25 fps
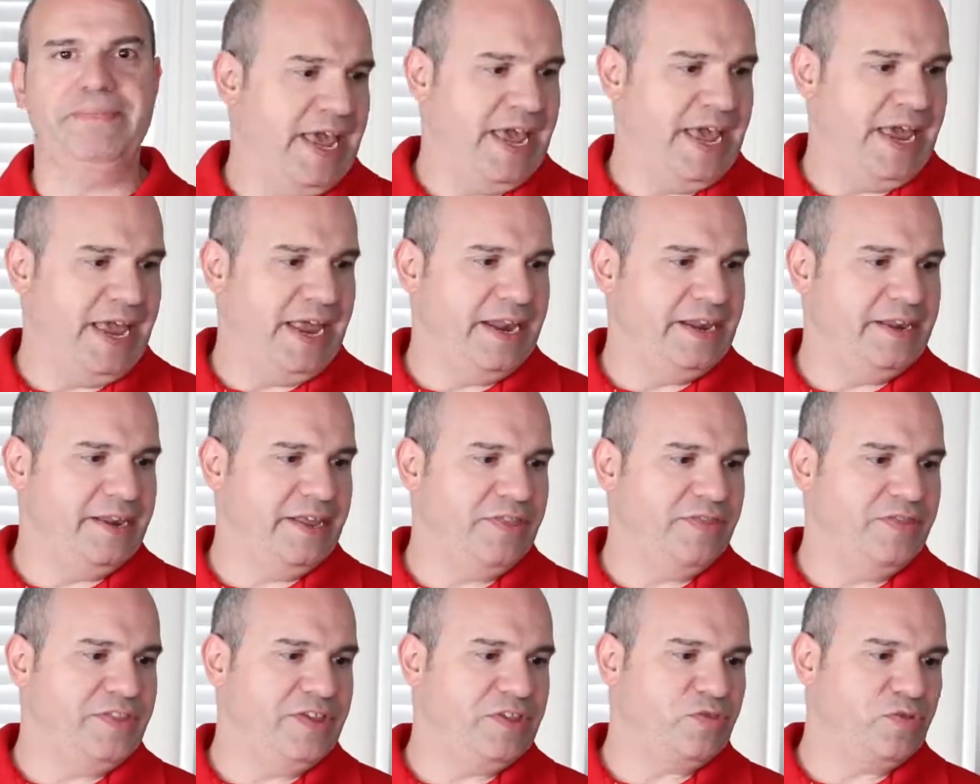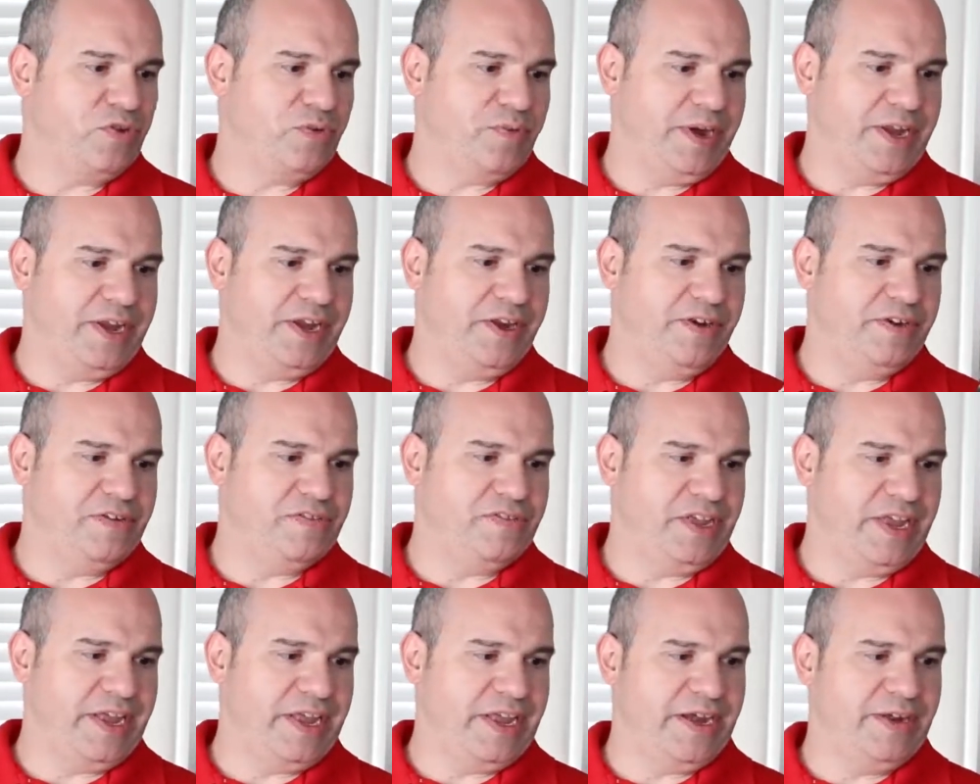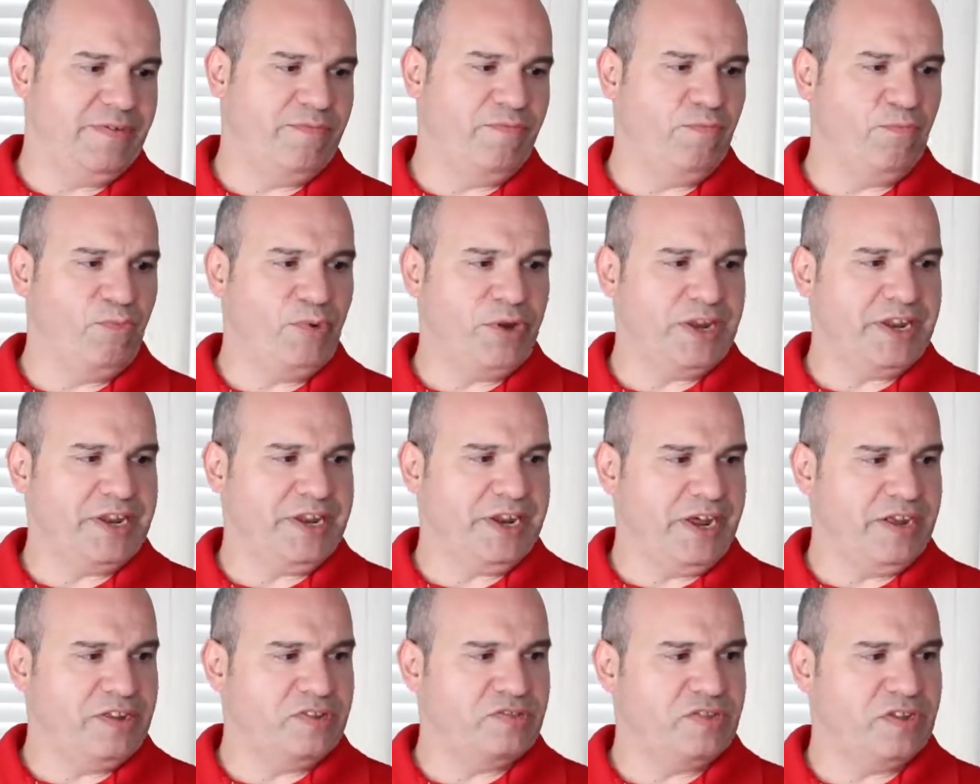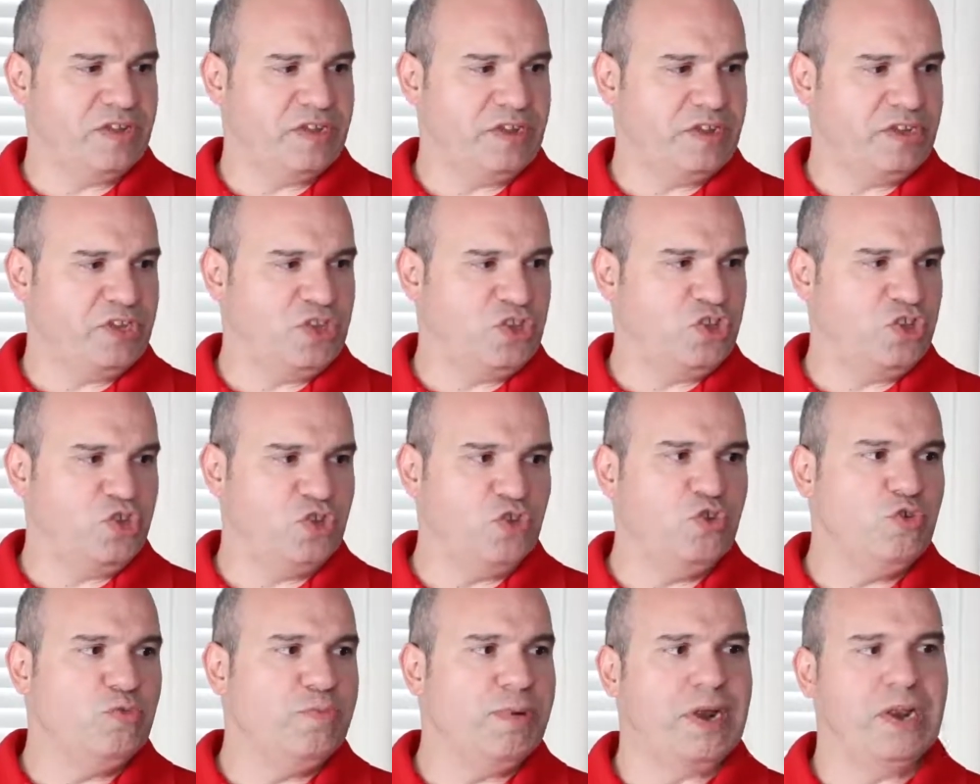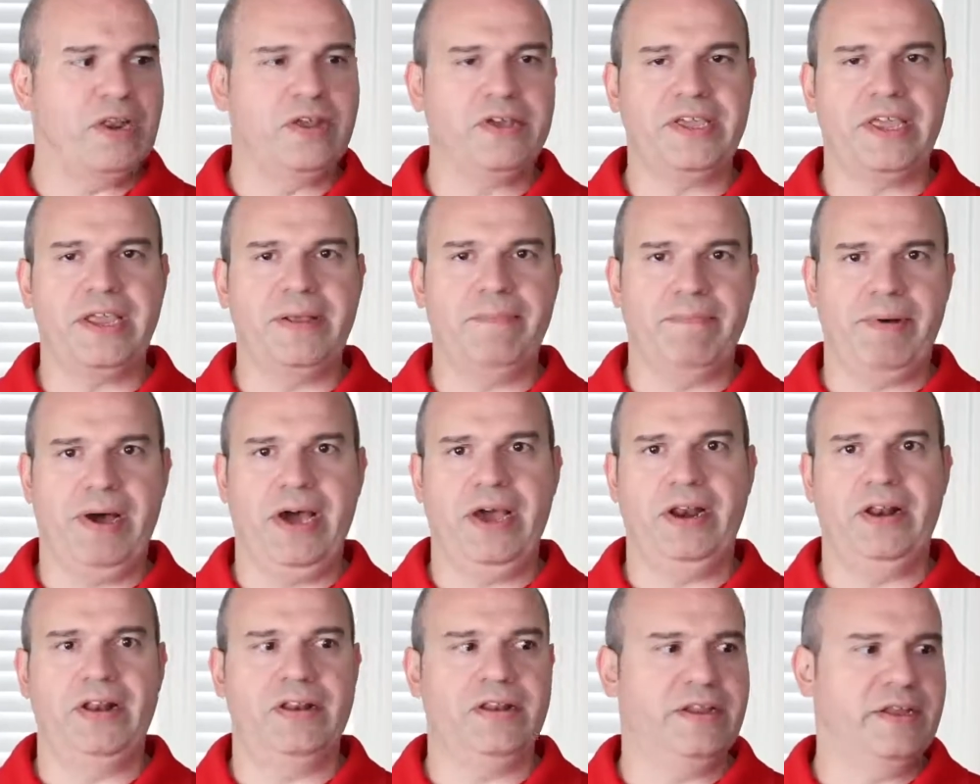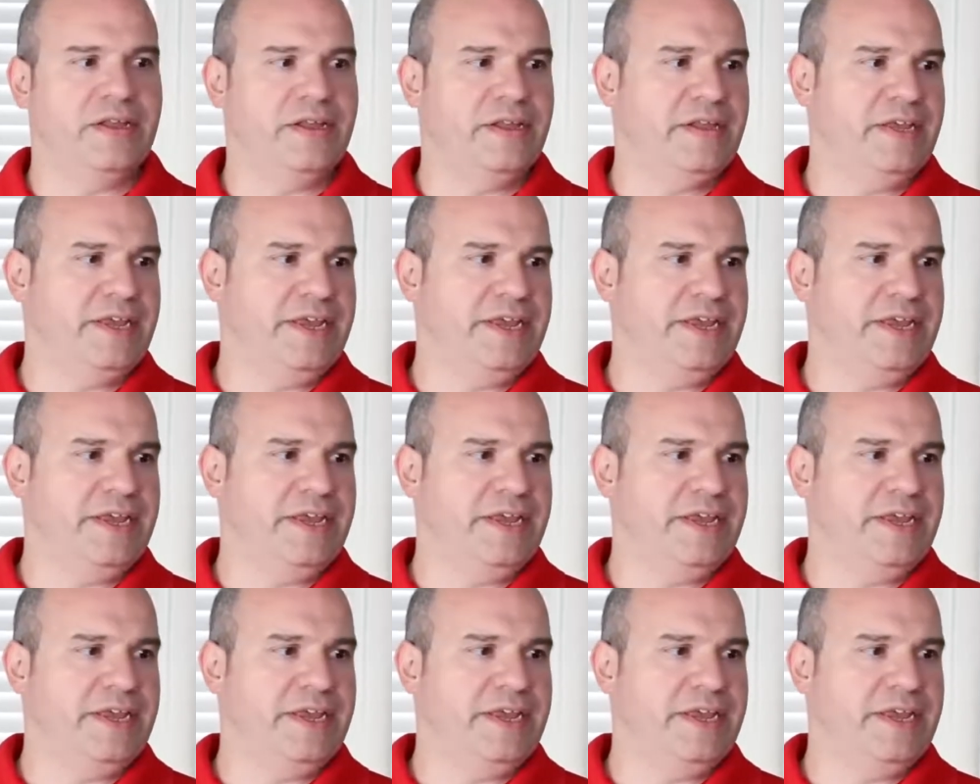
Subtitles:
And this one right here is a really nice cube looking bottle.